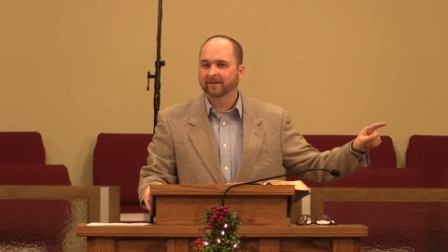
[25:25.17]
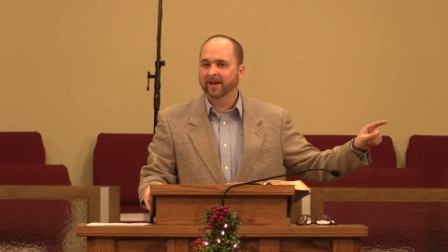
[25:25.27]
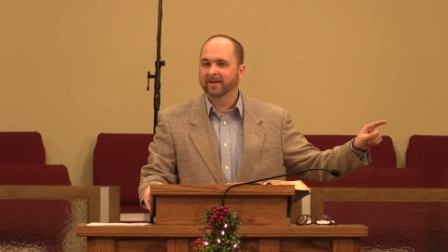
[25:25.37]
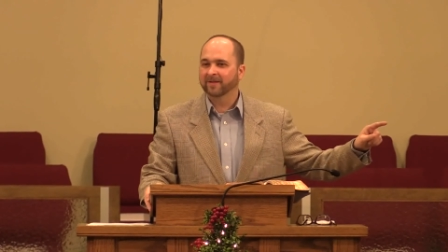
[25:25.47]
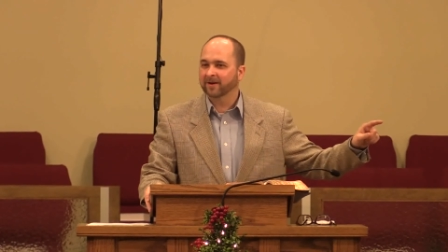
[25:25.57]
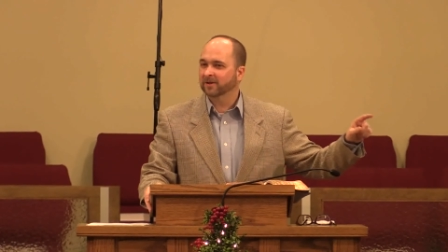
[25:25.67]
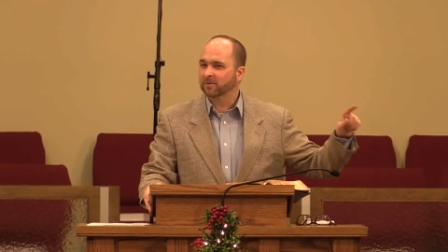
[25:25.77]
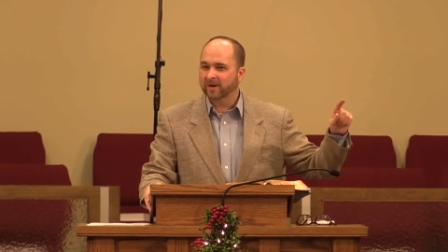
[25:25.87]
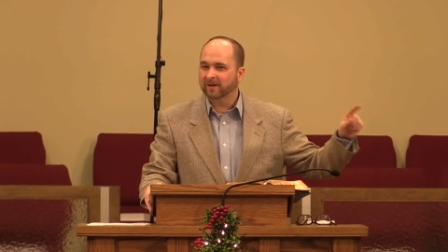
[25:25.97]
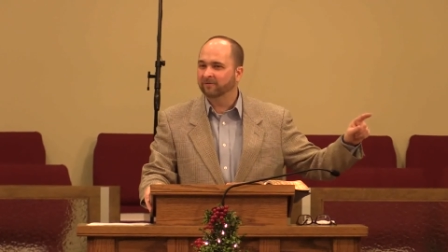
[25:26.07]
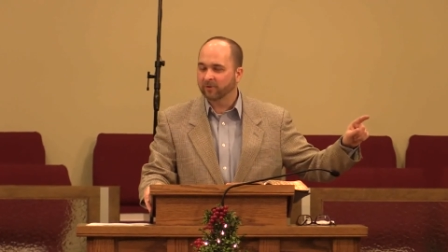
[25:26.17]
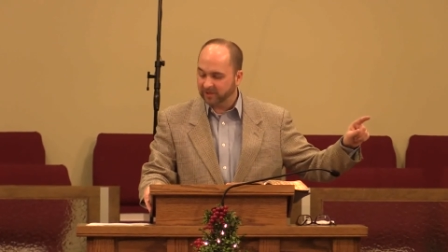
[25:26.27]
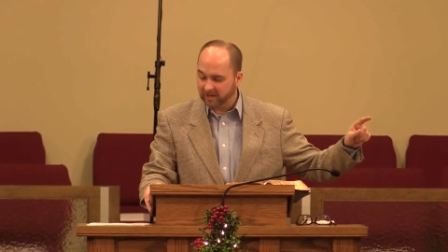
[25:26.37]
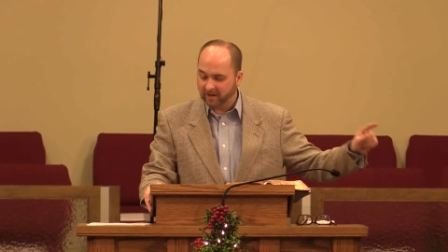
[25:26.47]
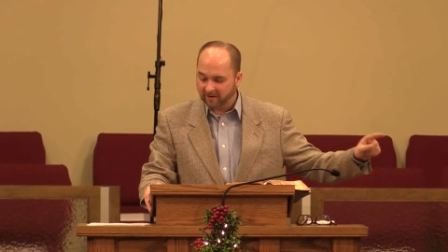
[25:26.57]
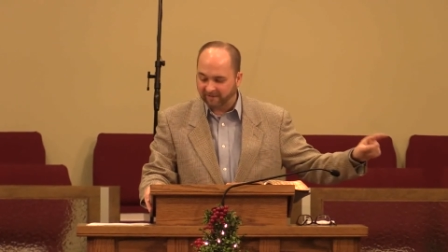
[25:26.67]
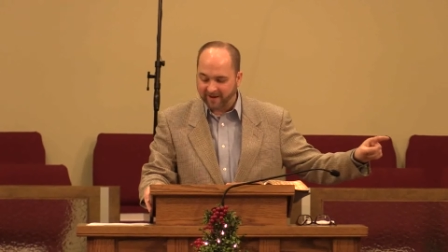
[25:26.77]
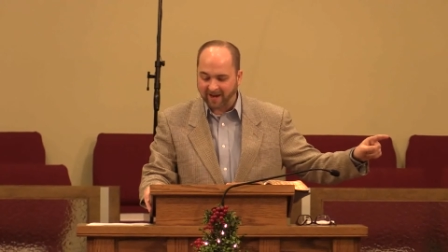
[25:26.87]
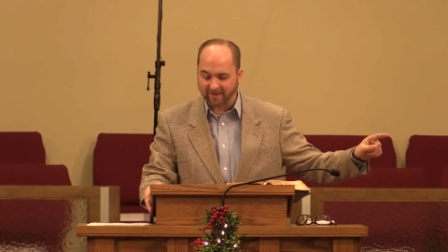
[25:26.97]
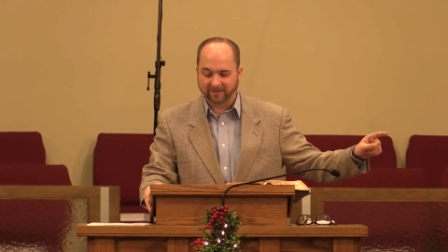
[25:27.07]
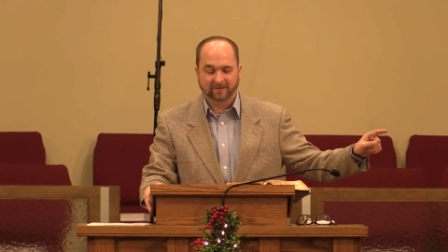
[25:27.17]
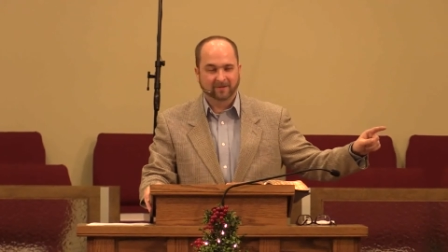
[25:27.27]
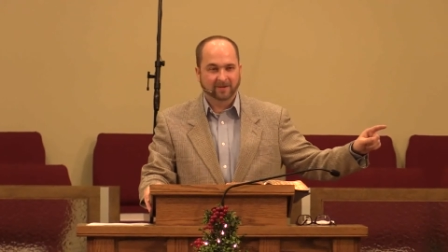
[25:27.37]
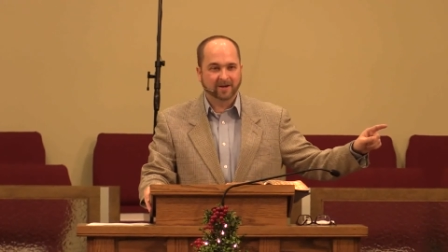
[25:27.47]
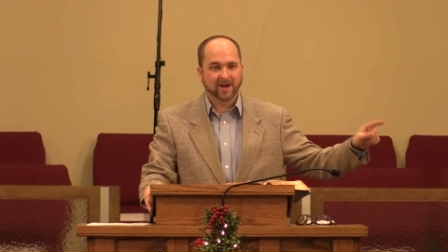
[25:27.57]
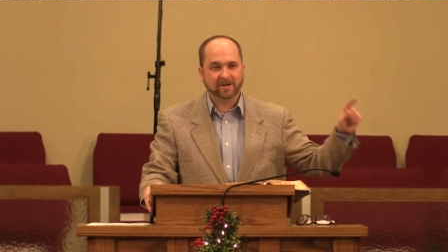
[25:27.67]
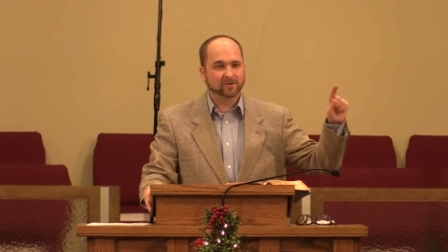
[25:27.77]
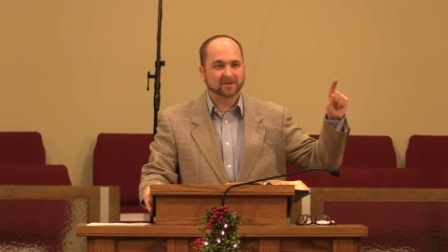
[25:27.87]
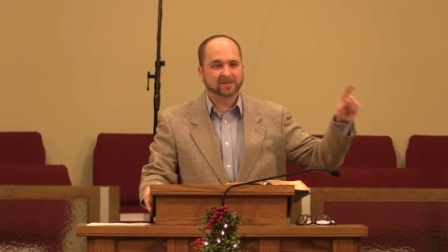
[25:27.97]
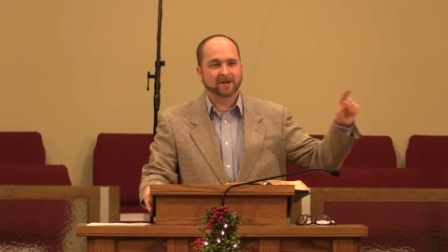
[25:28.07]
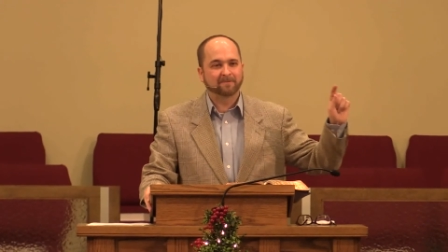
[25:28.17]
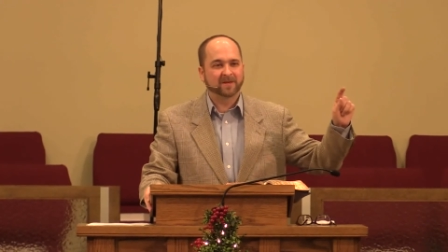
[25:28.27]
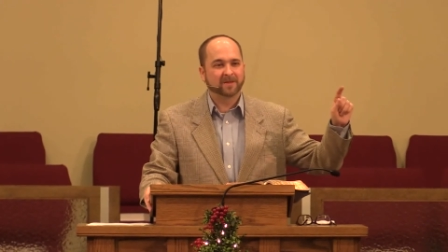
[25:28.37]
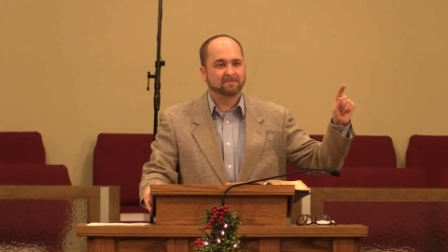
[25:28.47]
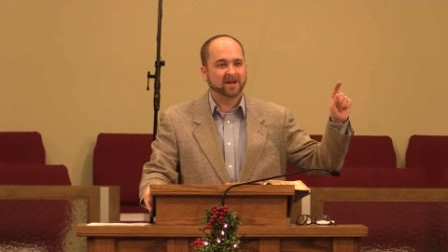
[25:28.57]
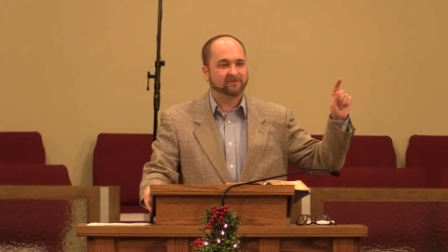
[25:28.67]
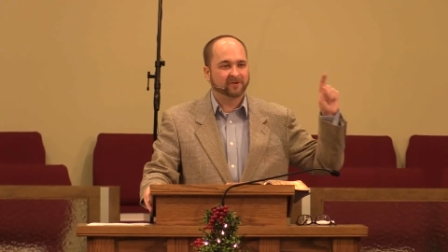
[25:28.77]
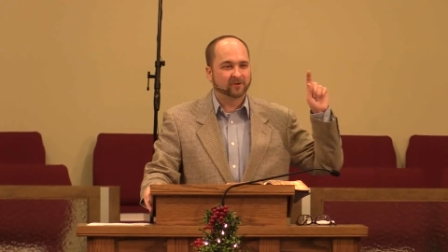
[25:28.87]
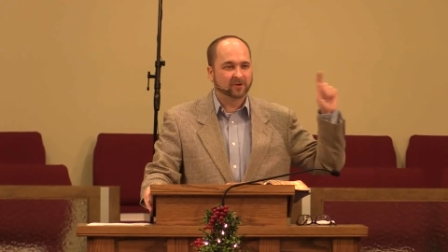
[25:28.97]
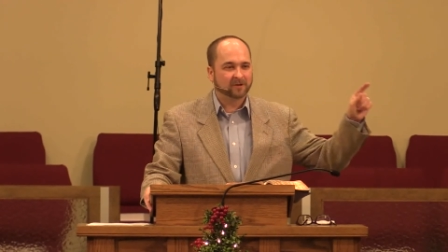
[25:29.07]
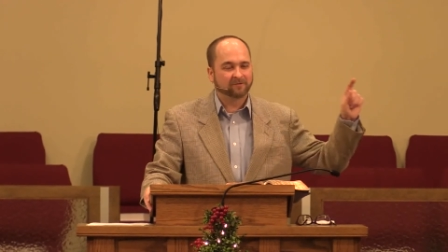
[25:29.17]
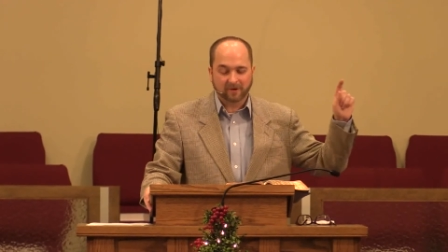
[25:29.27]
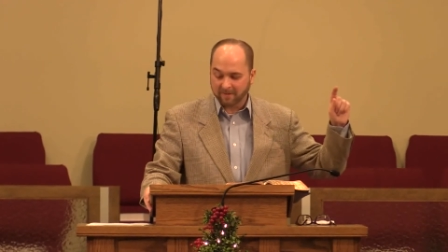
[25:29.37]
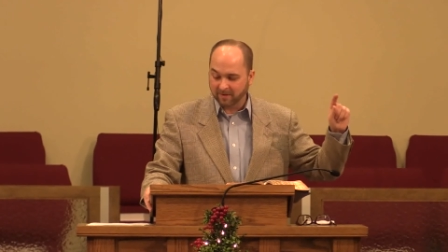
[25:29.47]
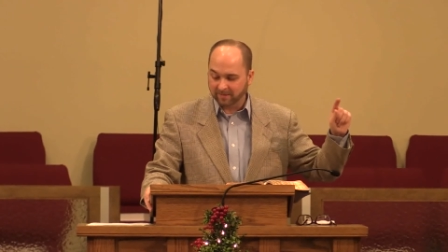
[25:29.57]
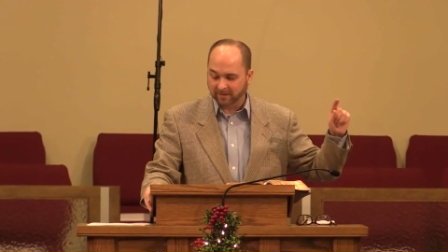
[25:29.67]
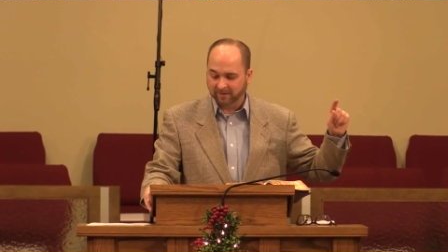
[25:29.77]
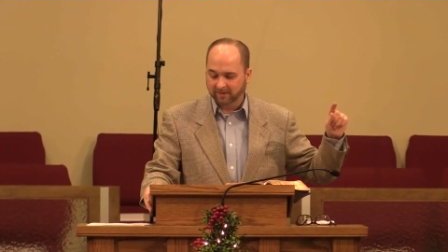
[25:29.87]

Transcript: Okay, there is reinforcing your faith and not doing something that may feel good for a moment.